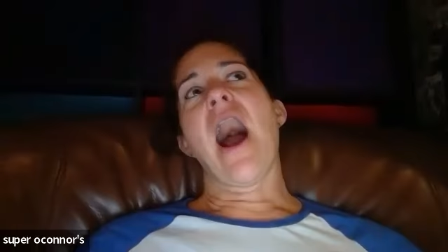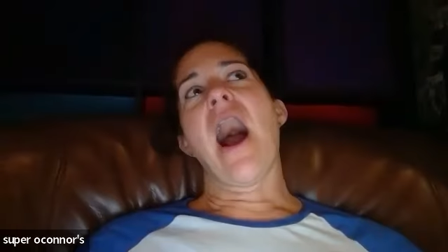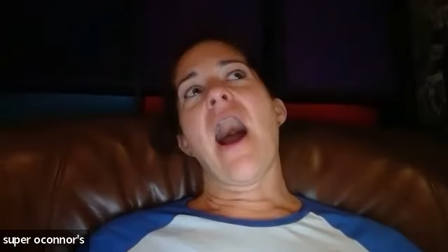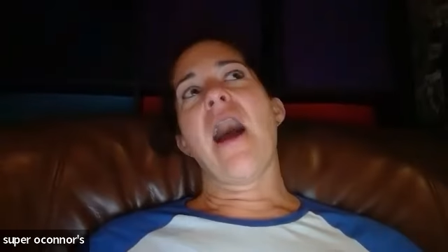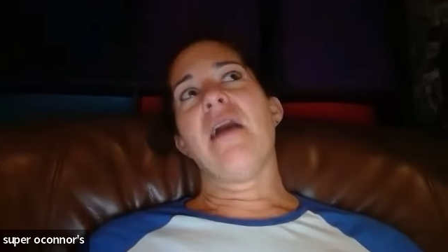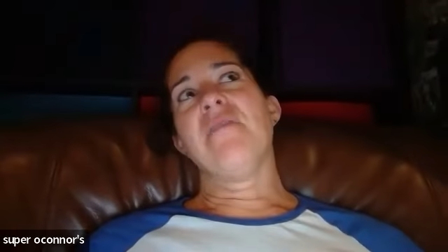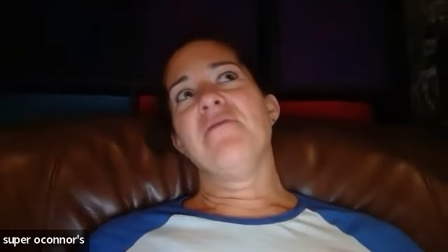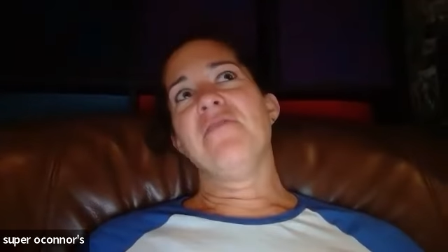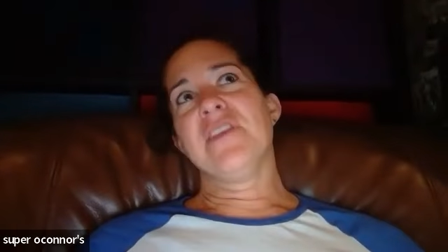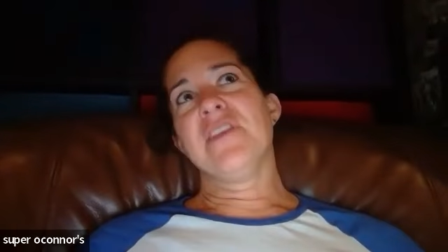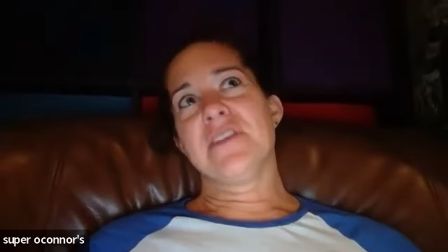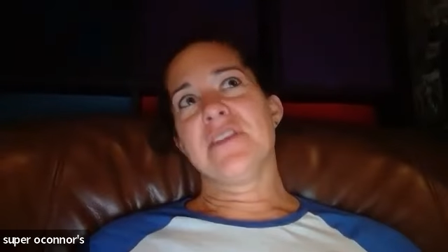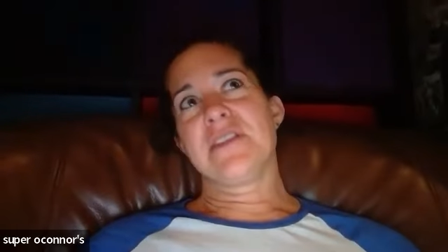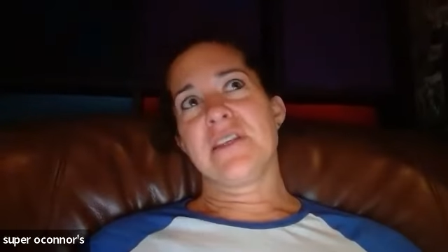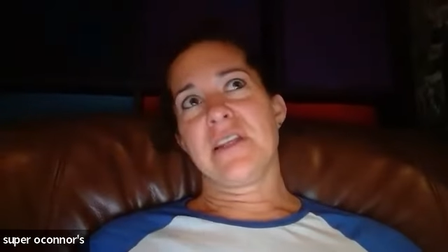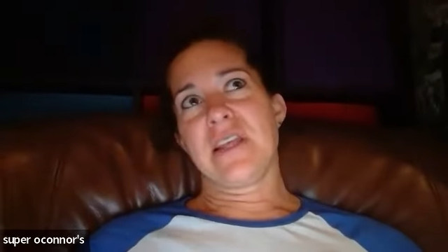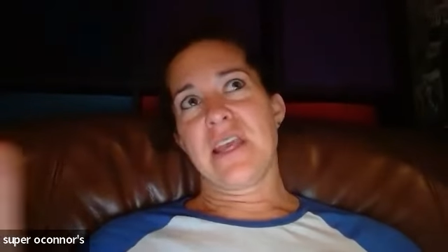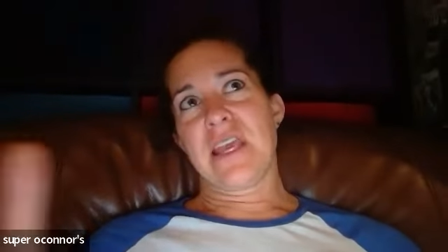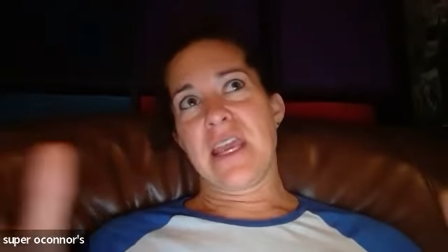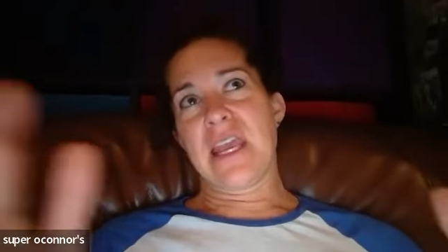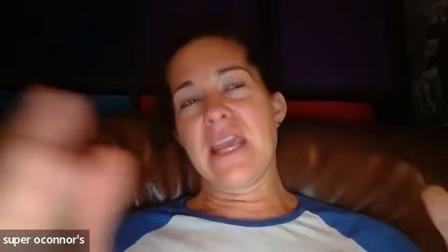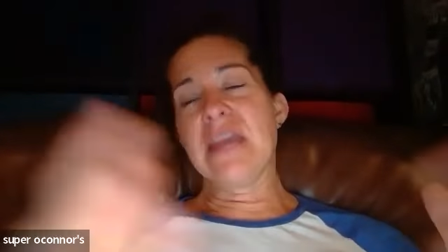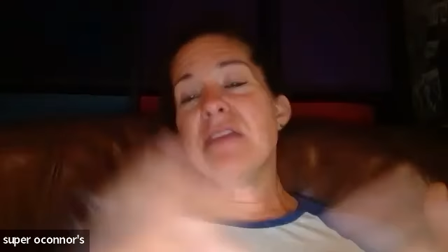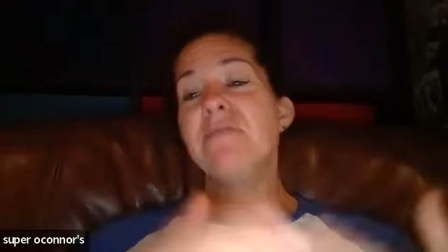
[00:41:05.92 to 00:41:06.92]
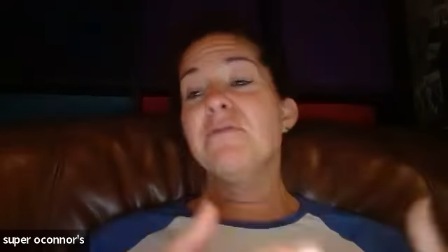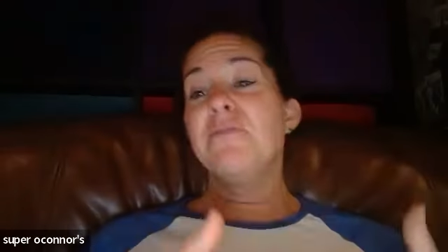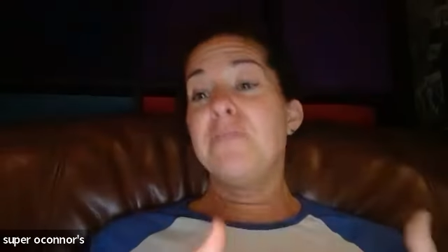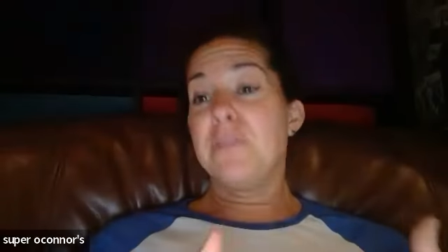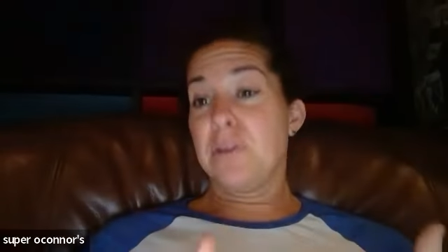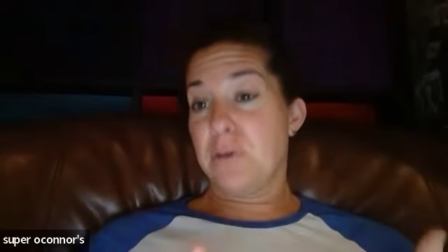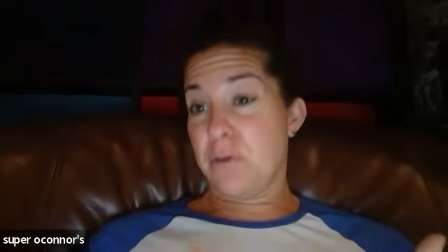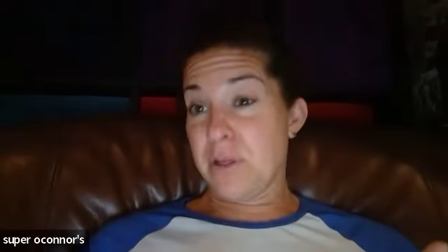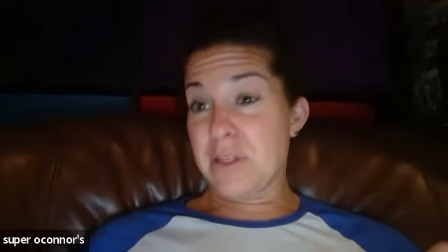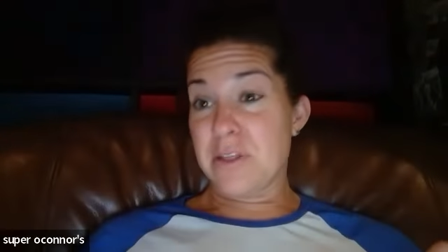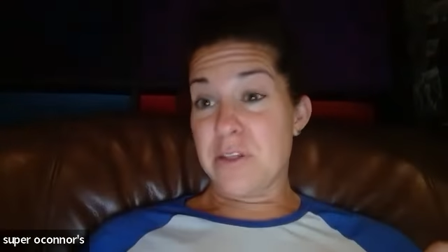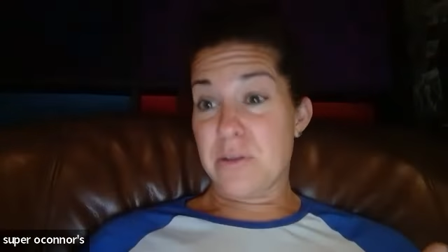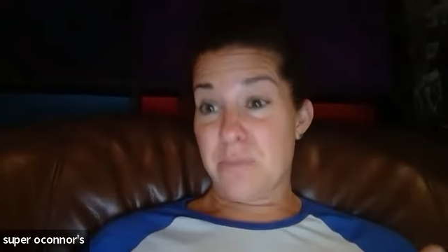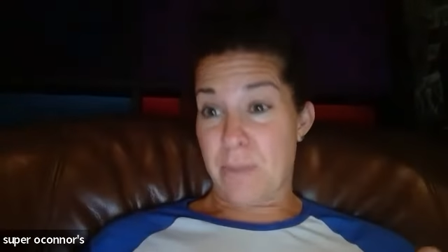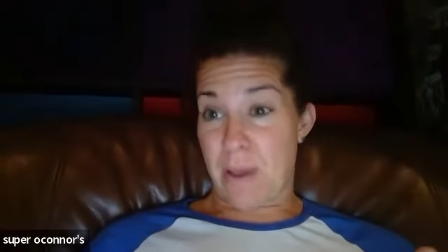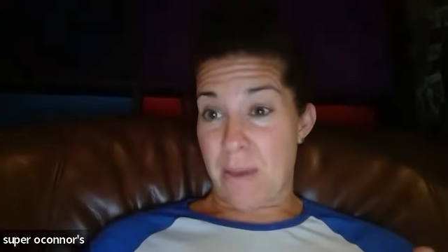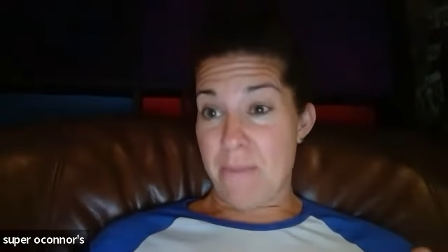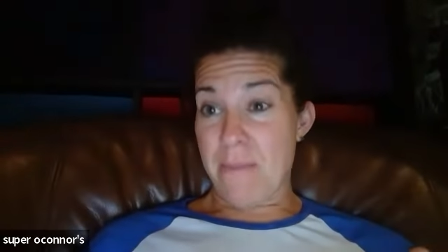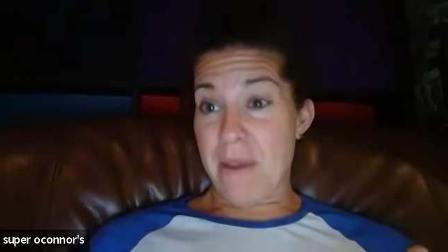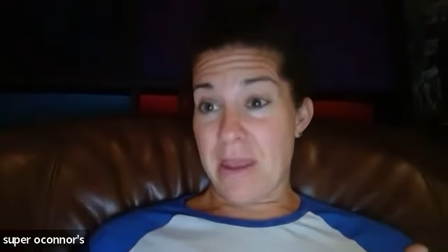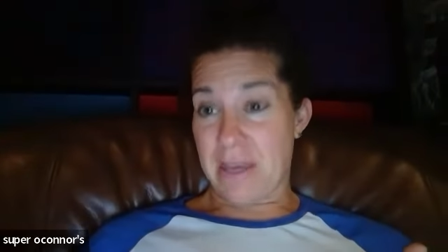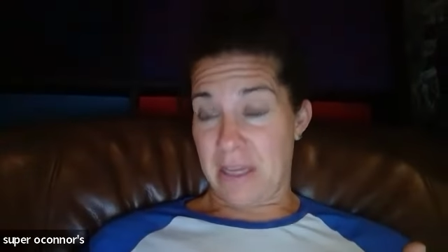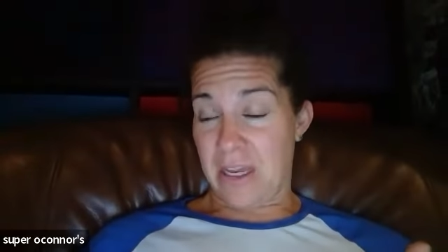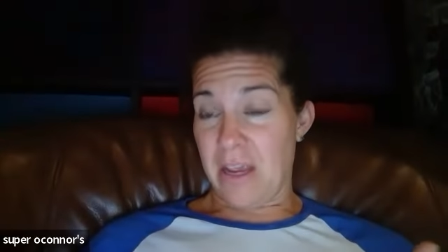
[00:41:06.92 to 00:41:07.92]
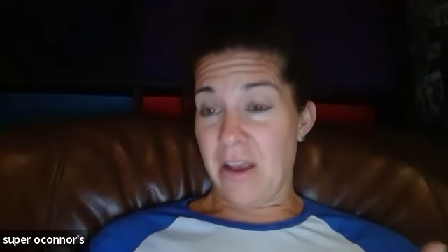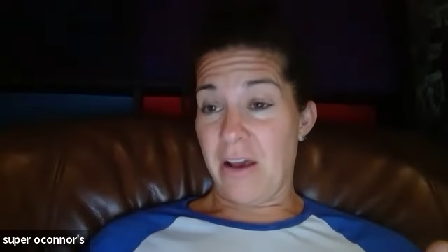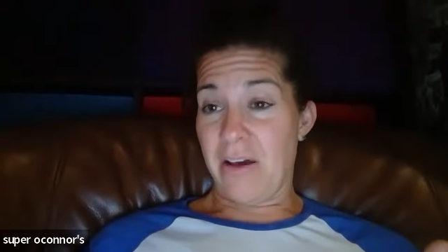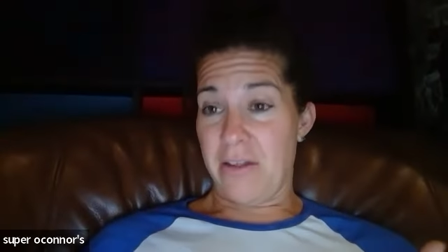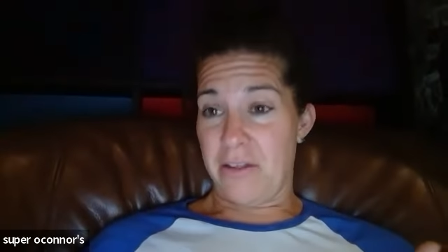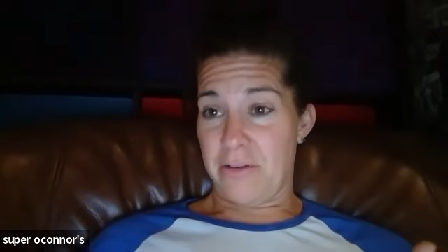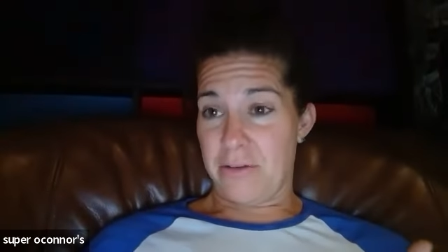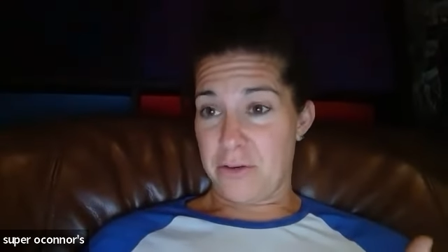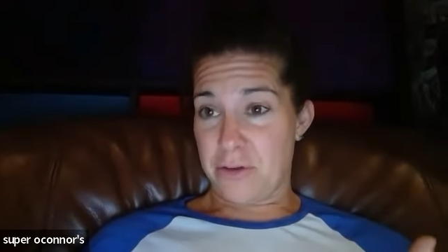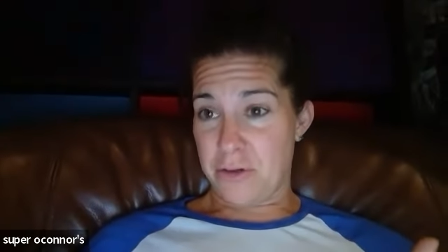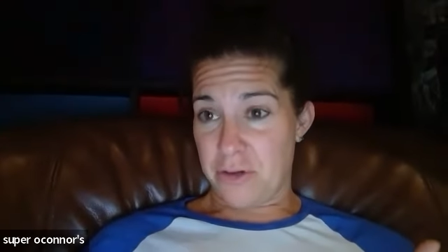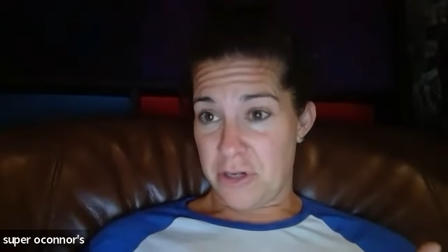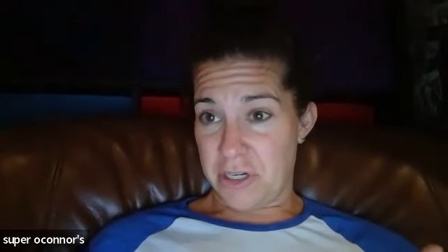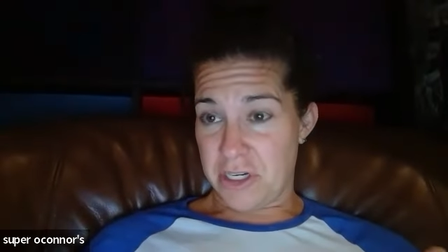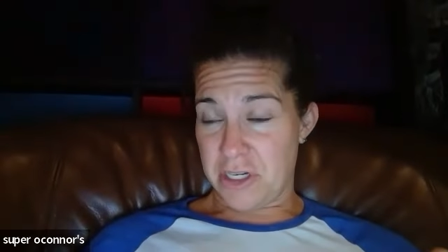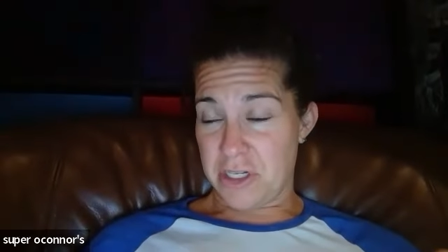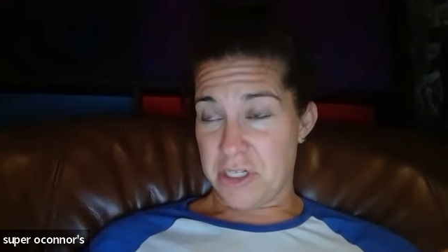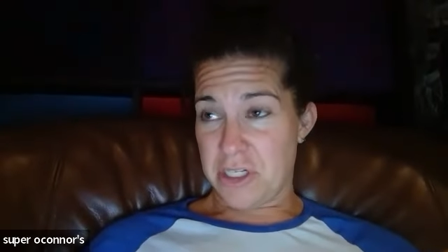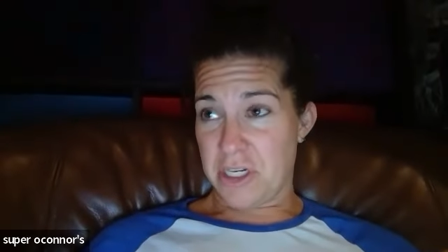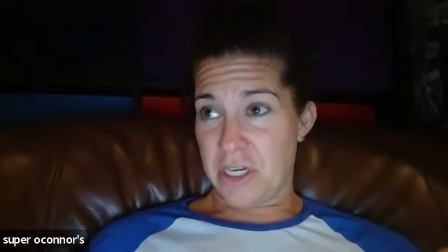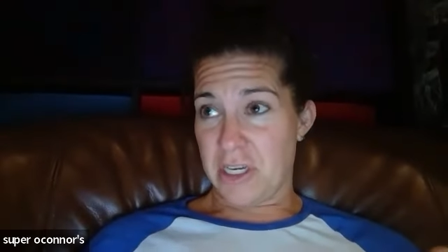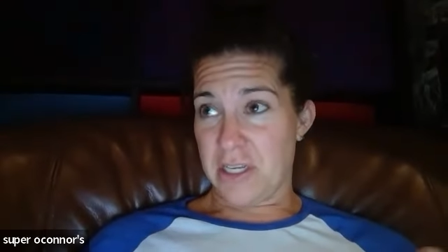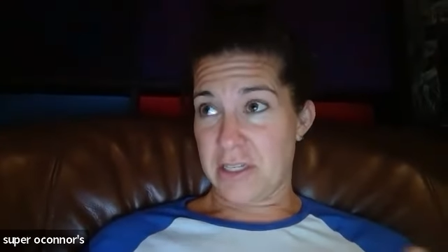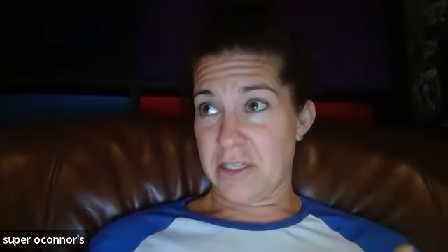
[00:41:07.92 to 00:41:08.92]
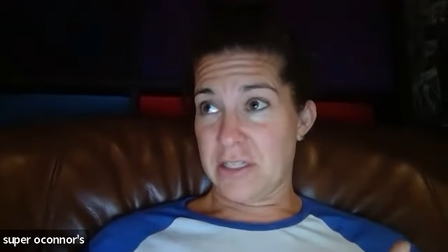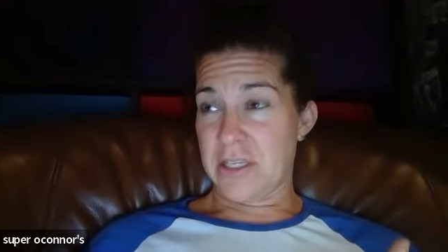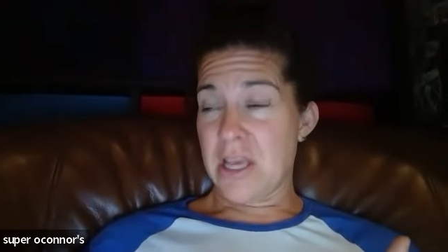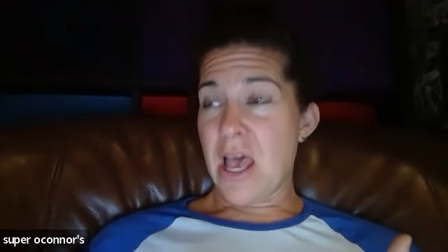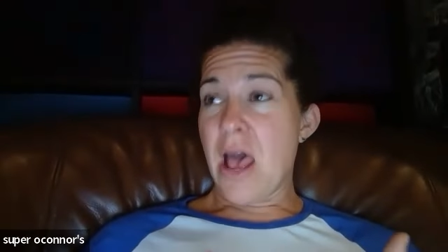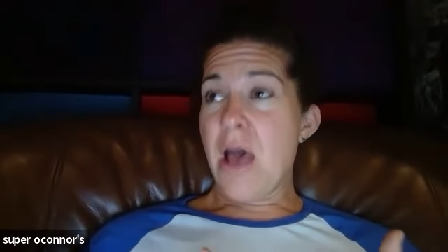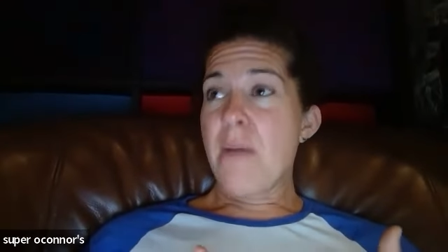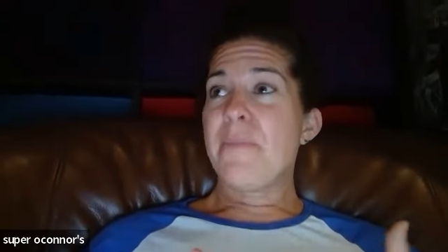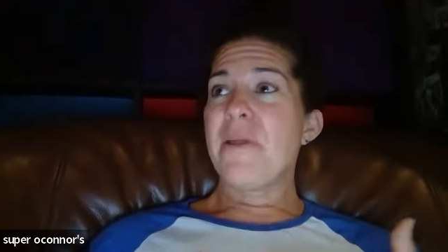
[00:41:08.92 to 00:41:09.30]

obviously influenced by many other traditions,